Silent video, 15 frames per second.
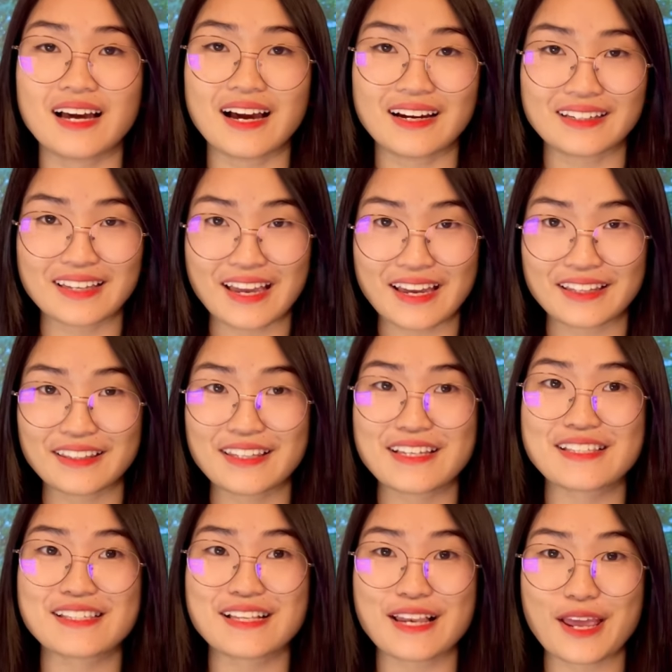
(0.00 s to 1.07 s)
Again,
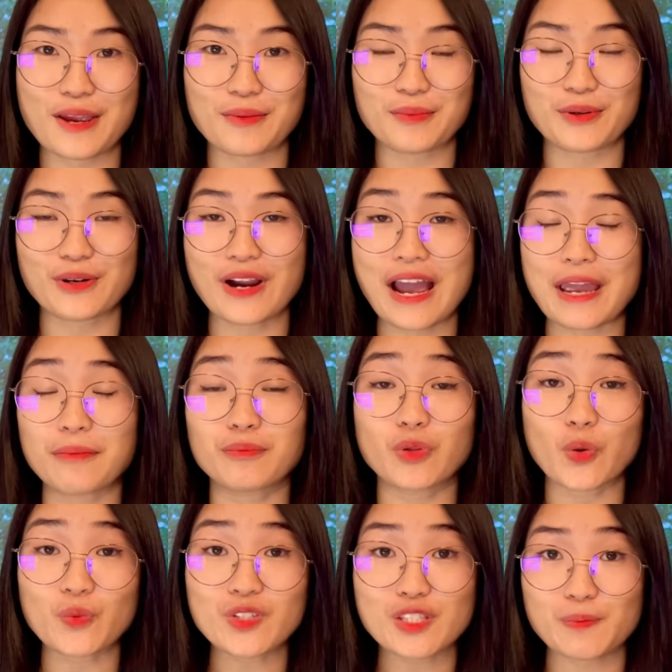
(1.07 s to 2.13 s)
disclaimer, I am
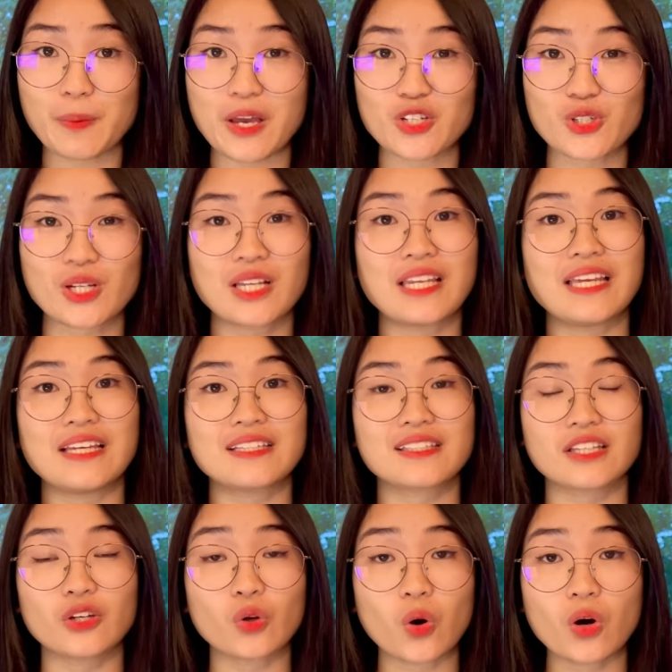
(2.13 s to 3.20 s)
no
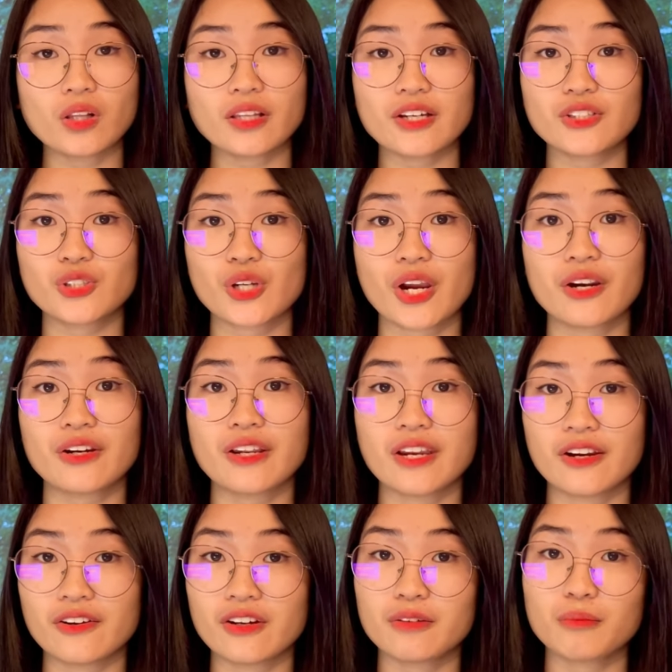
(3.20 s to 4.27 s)
specialist and all I share
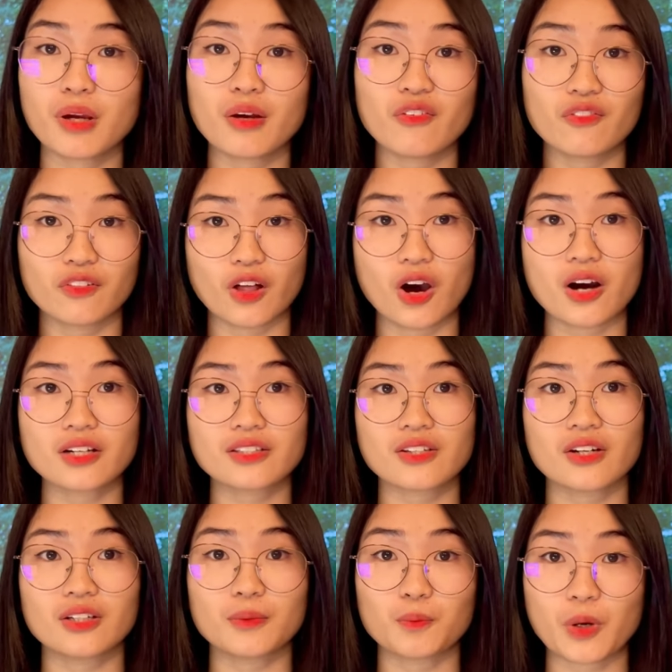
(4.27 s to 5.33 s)
here in my vlogs
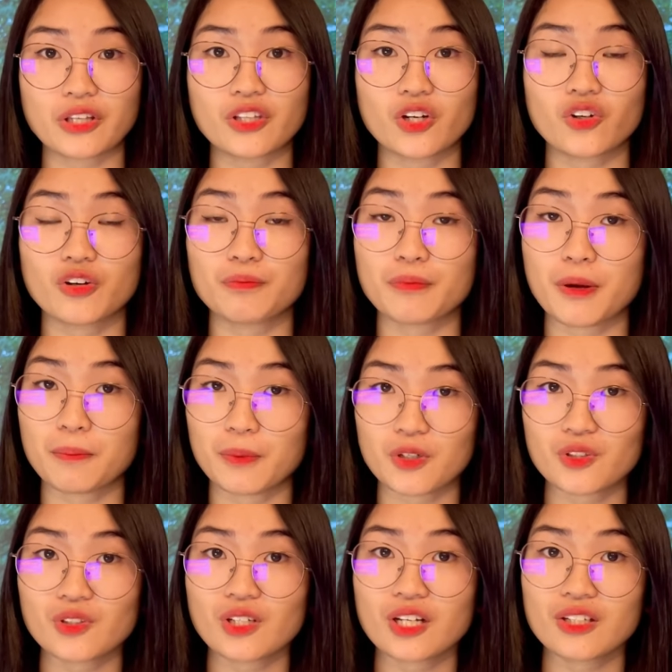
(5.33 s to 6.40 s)
are the product of my
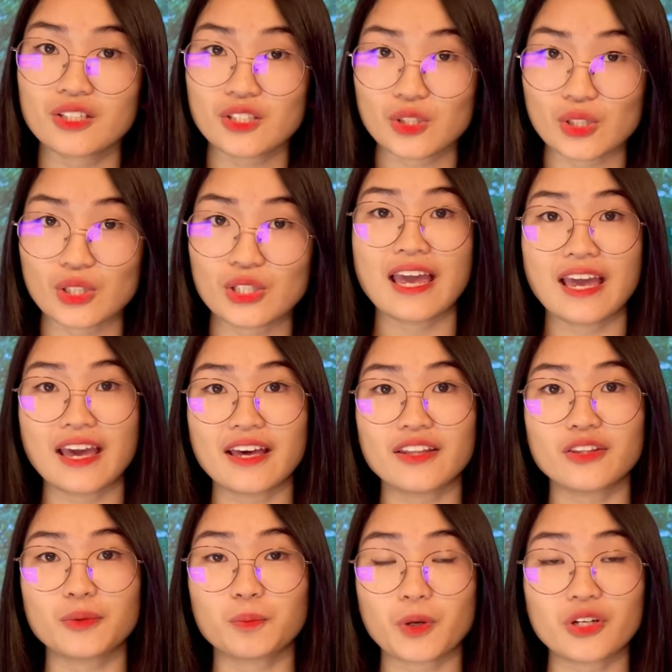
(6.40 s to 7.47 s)
personal research
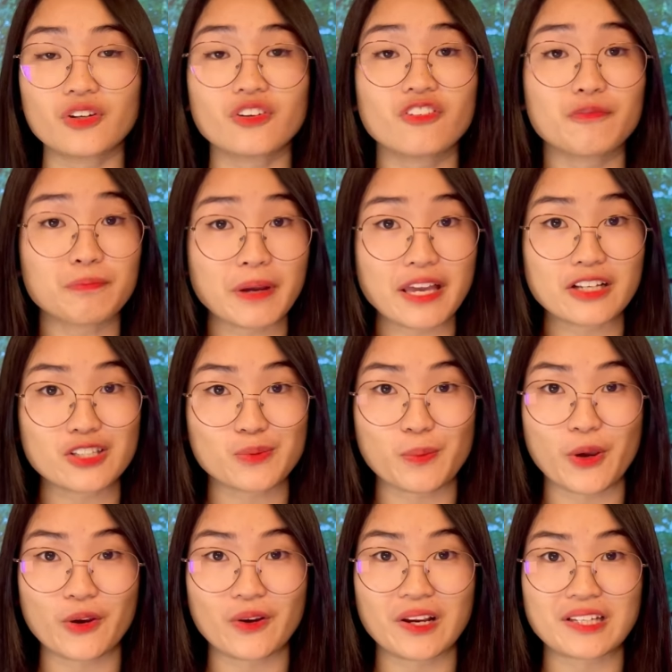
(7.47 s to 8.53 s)
and the product of my
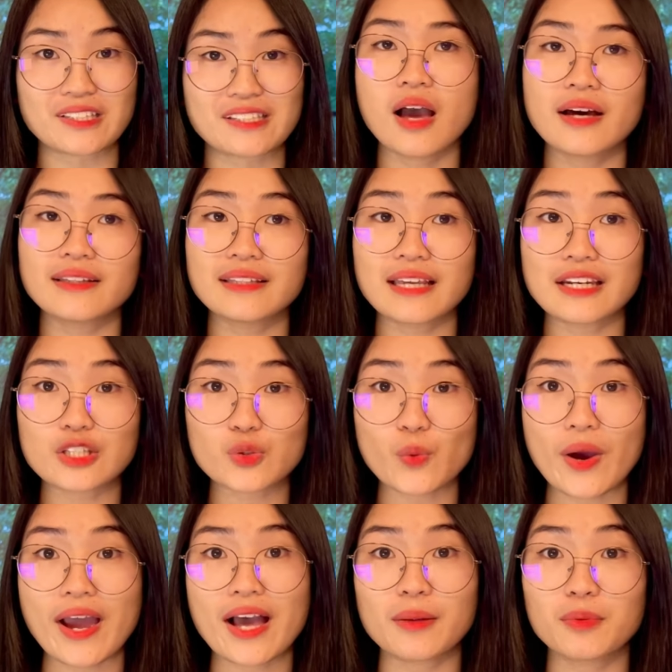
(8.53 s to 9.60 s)
experience. That is
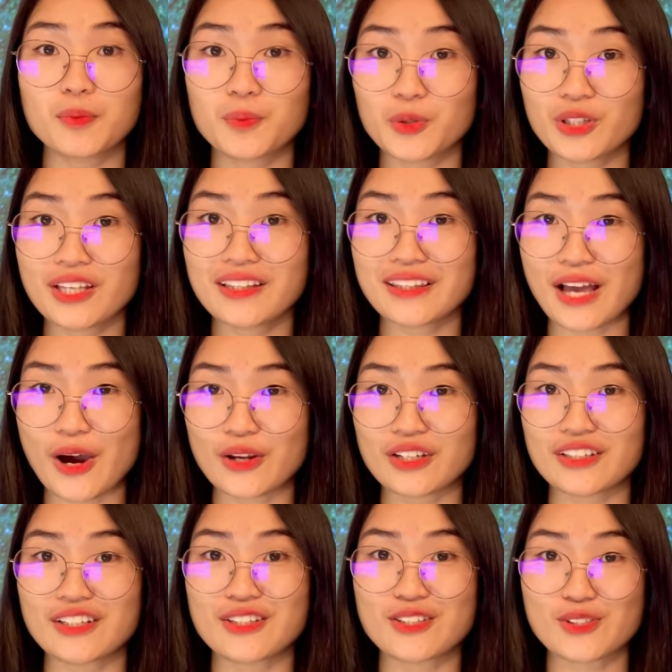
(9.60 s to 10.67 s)
why I'll be putting down
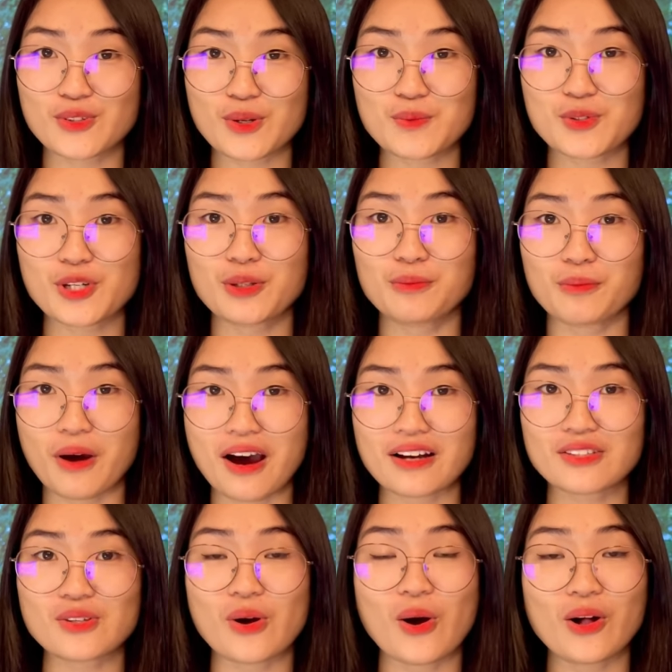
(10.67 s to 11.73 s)
in the description
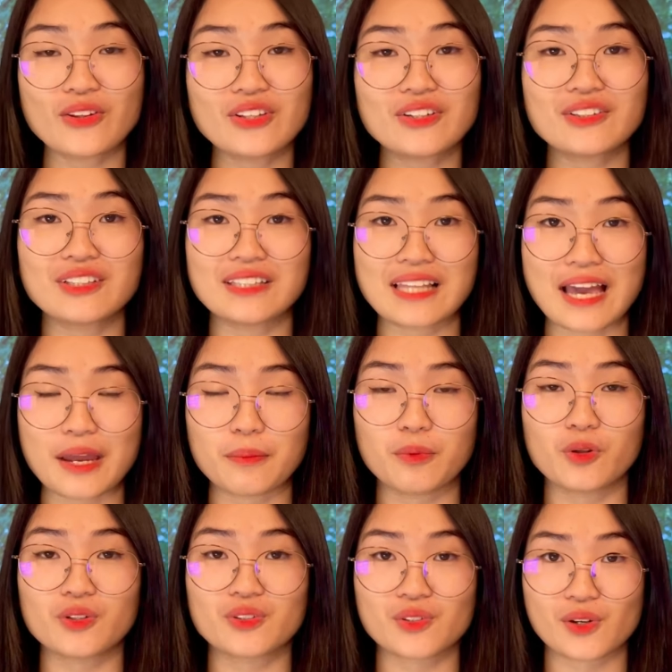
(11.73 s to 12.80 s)
box all the
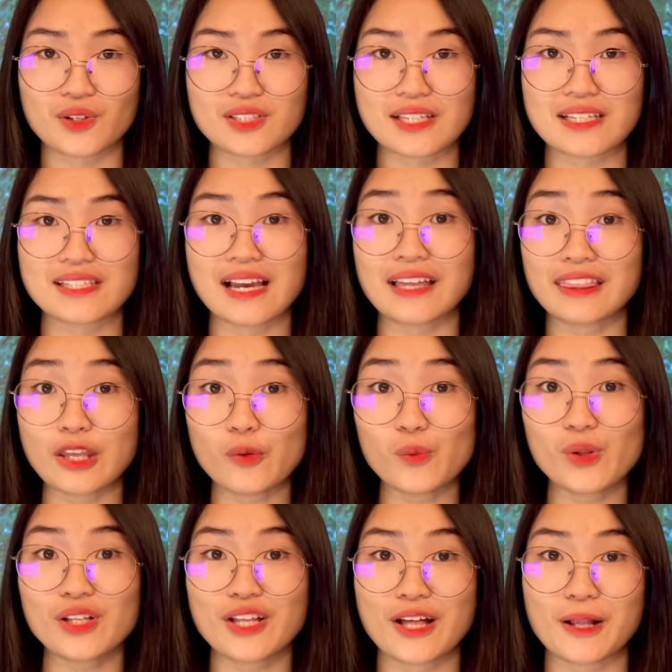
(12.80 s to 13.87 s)
reliable sources I think
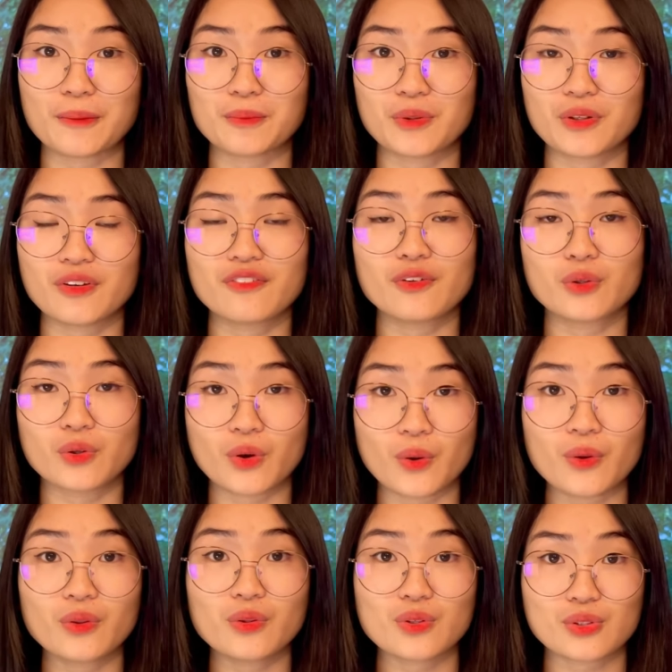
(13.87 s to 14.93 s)
will help you if you're
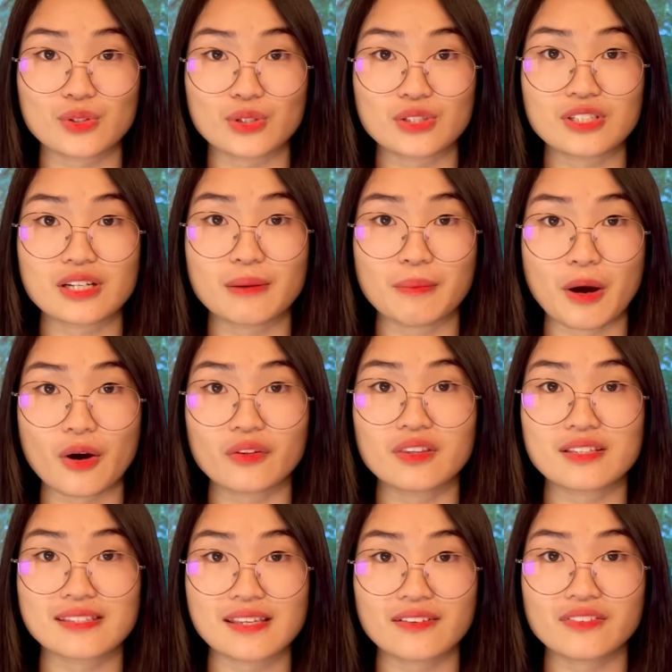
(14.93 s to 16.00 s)
going to search about
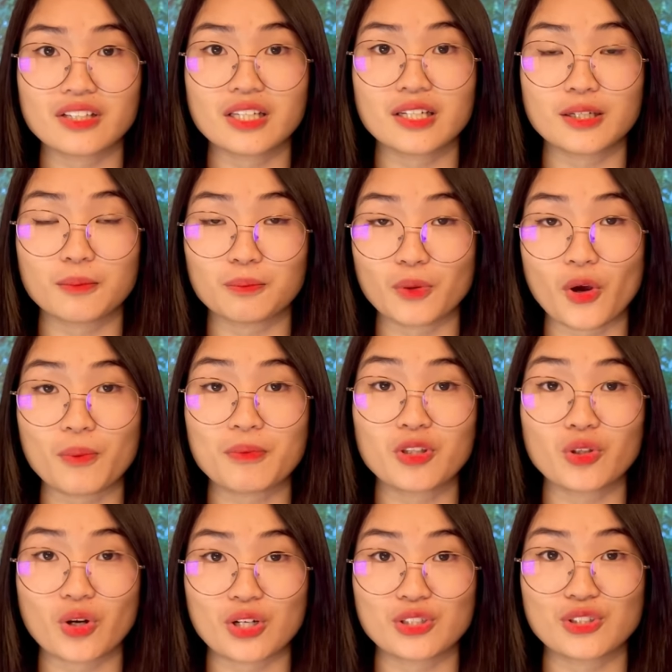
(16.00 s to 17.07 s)
the civil and
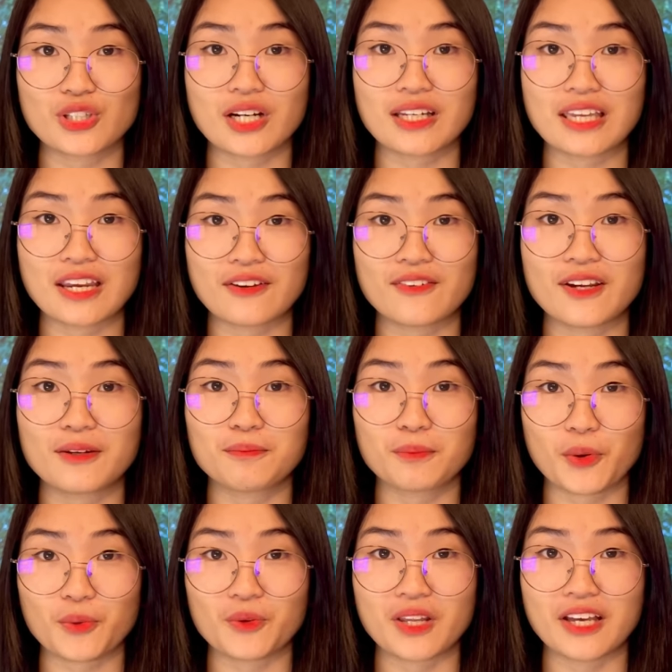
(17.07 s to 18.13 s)
employment contract here in
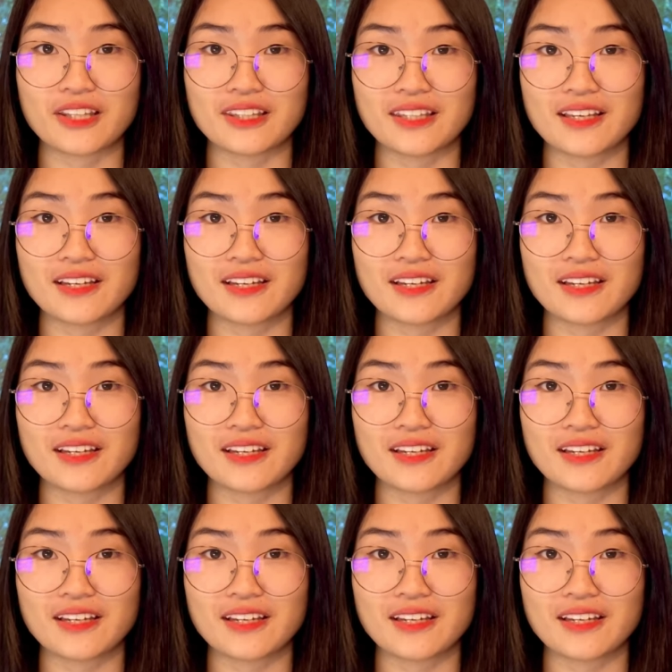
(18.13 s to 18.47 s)
Poland.